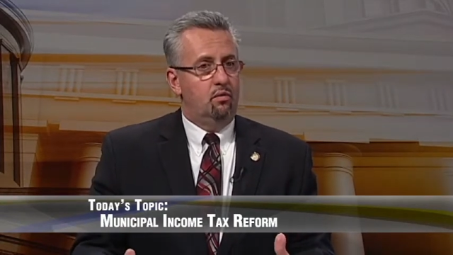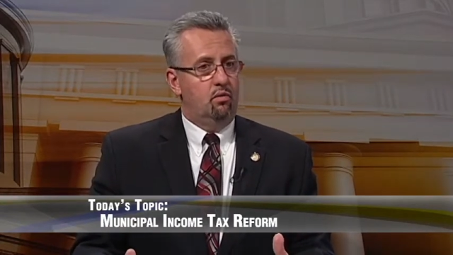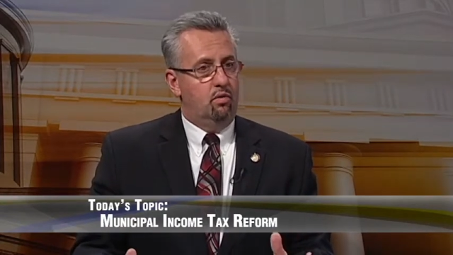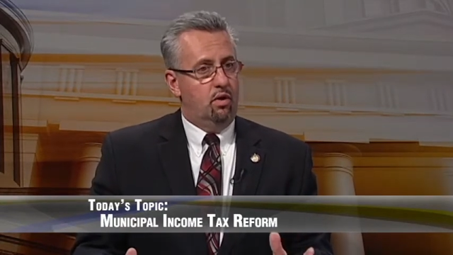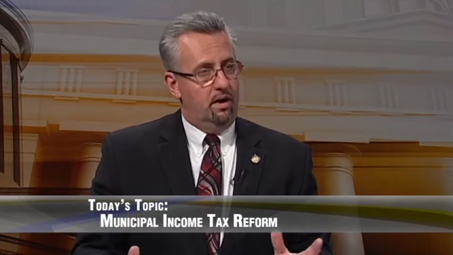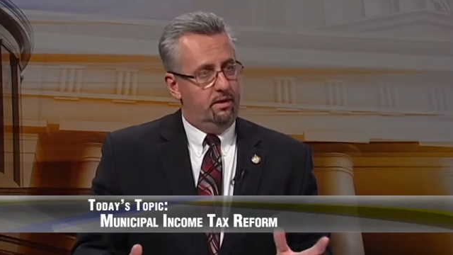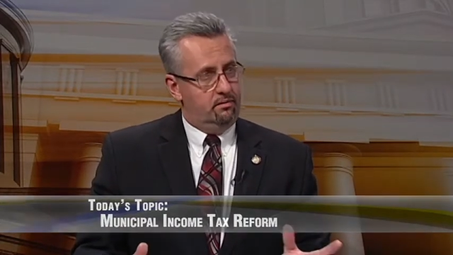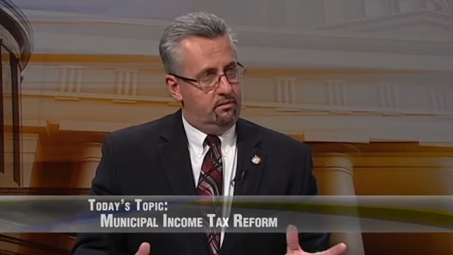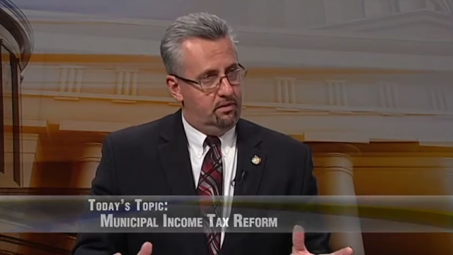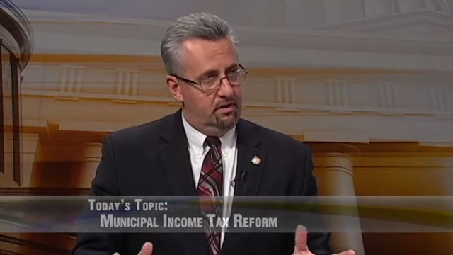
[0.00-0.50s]

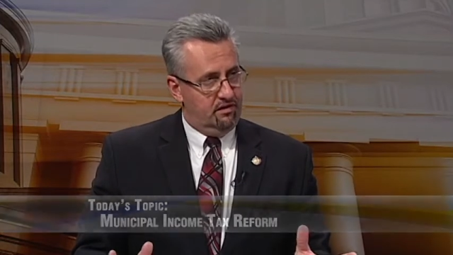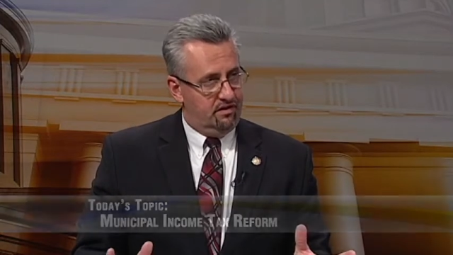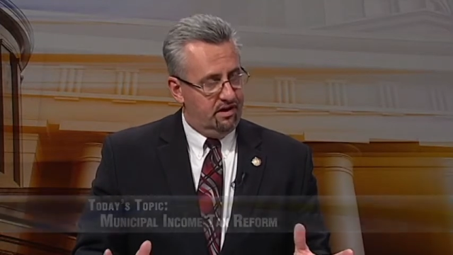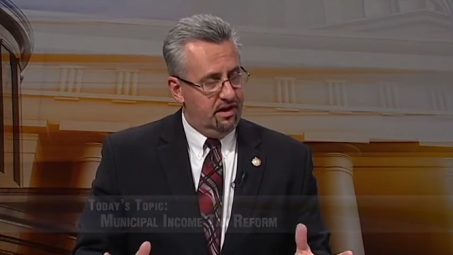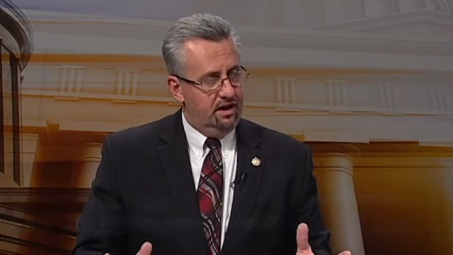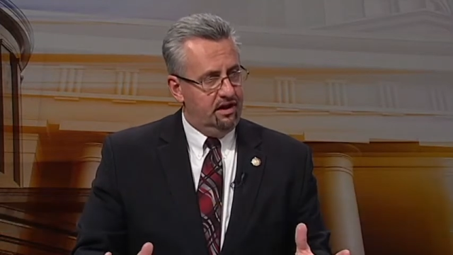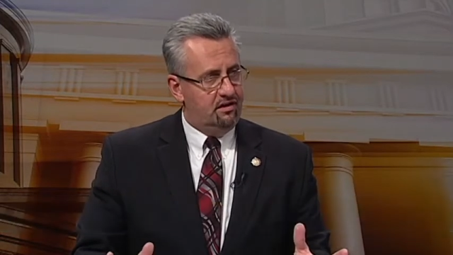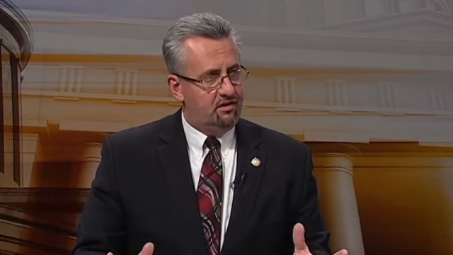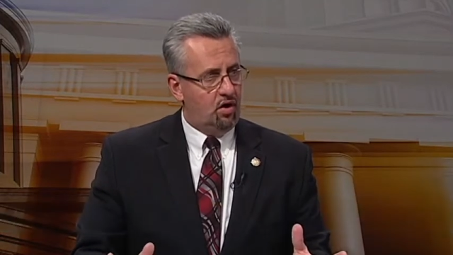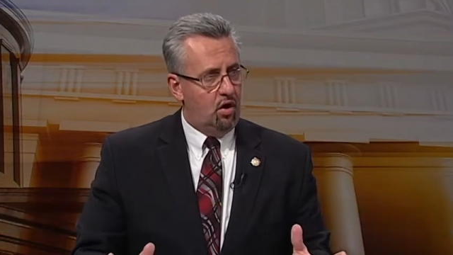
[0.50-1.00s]
What the
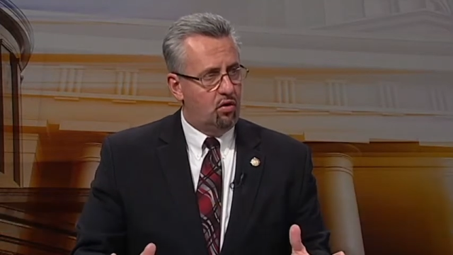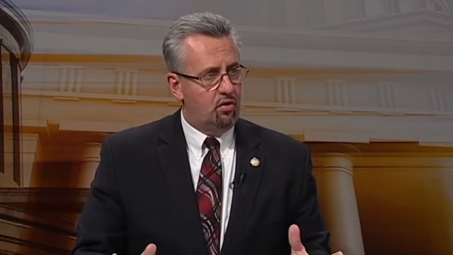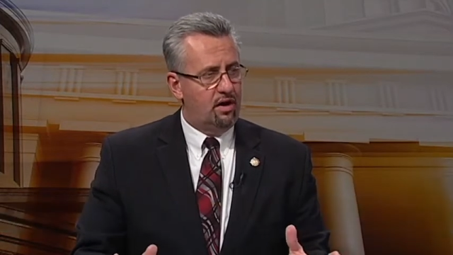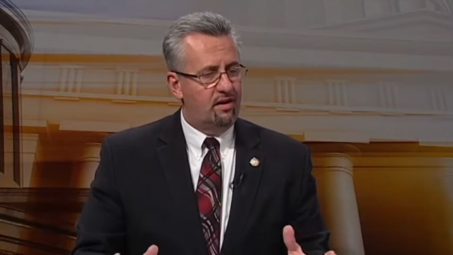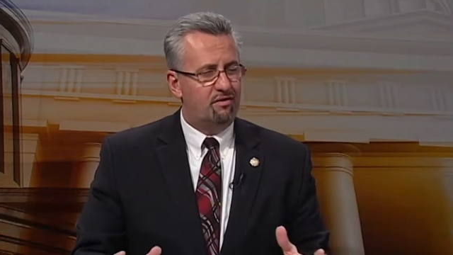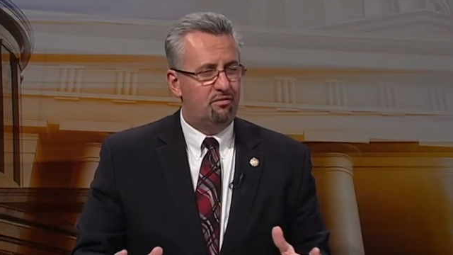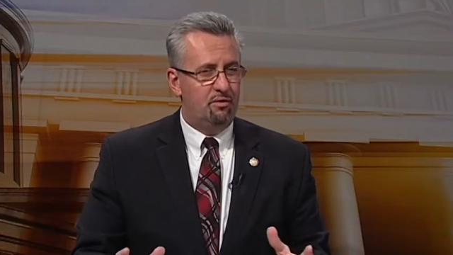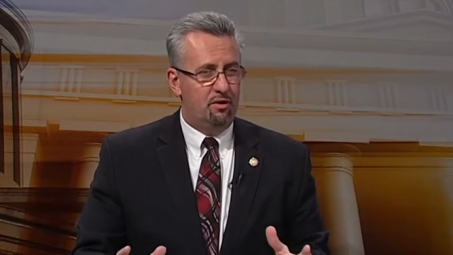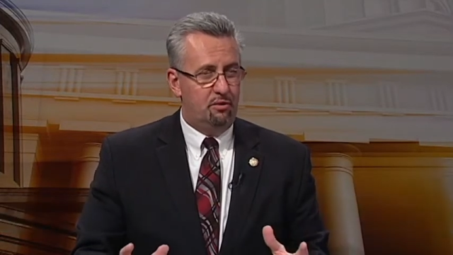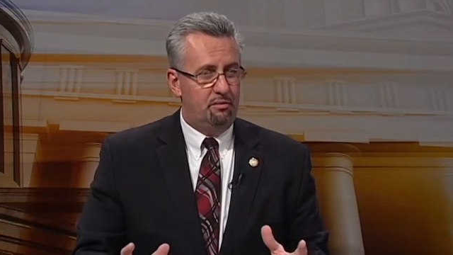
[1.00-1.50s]
cities told
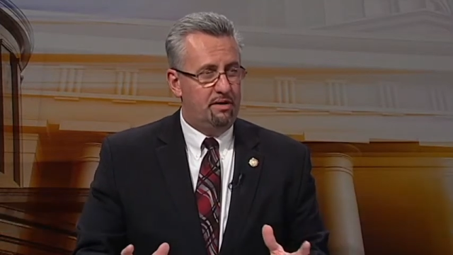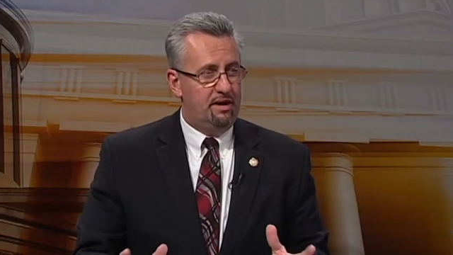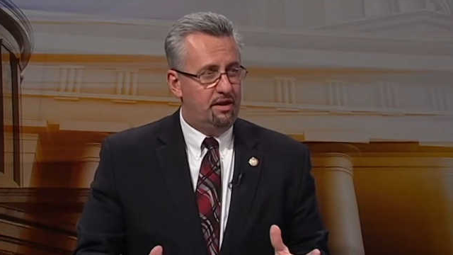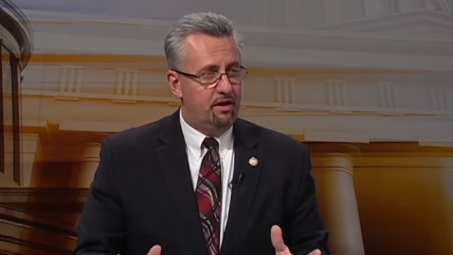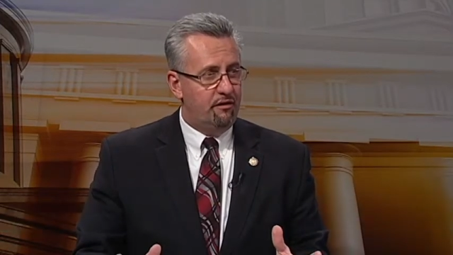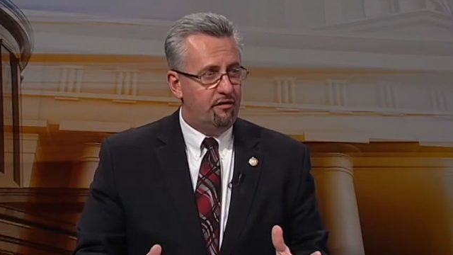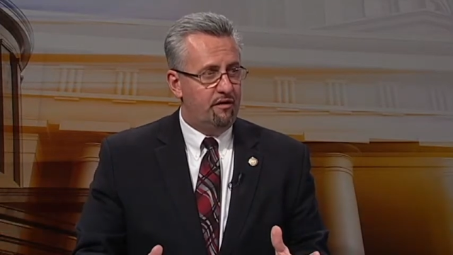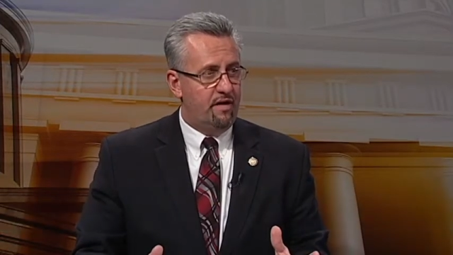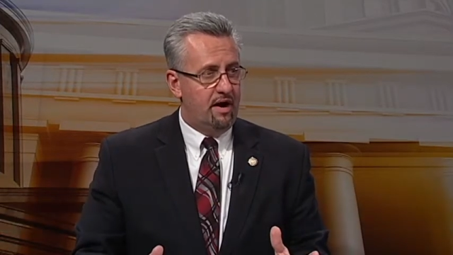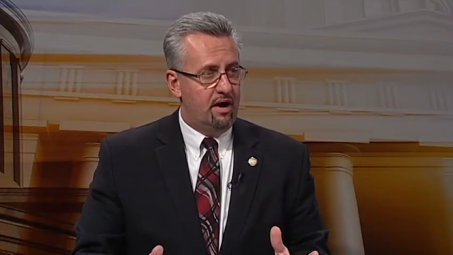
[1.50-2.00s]
us would be
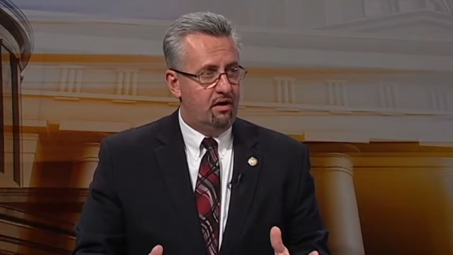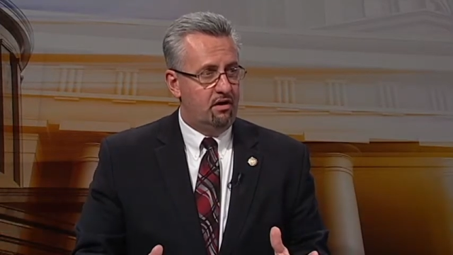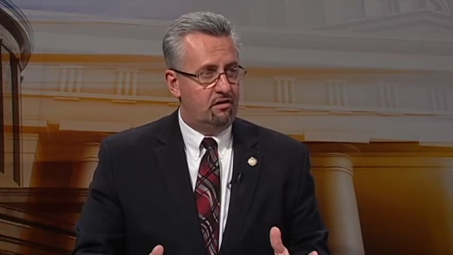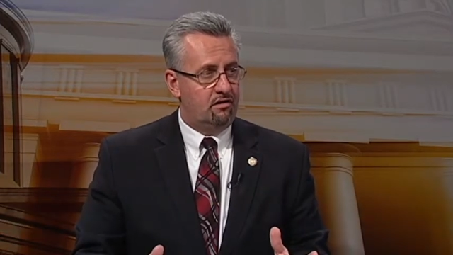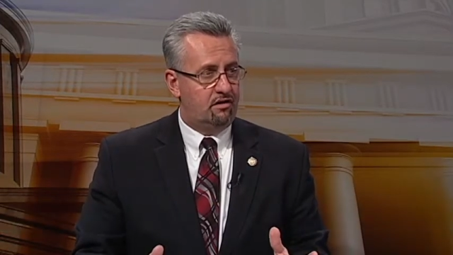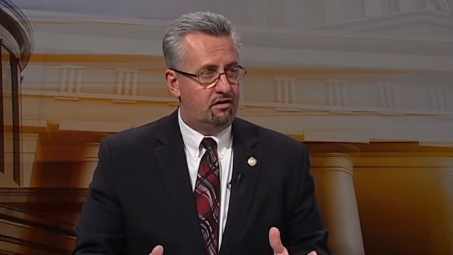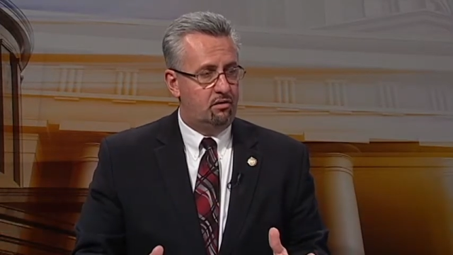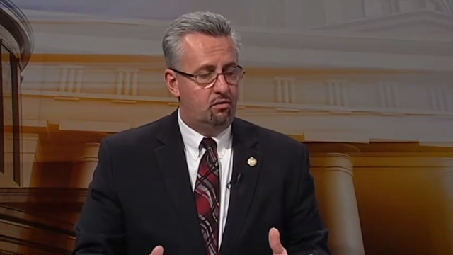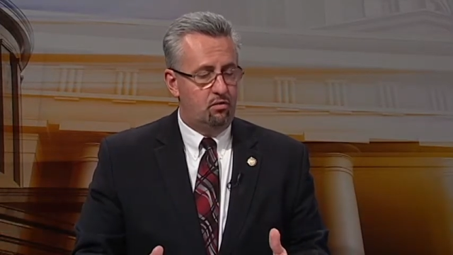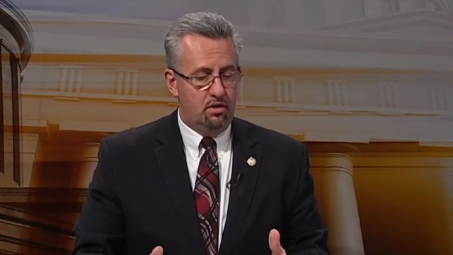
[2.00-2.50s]
the fairest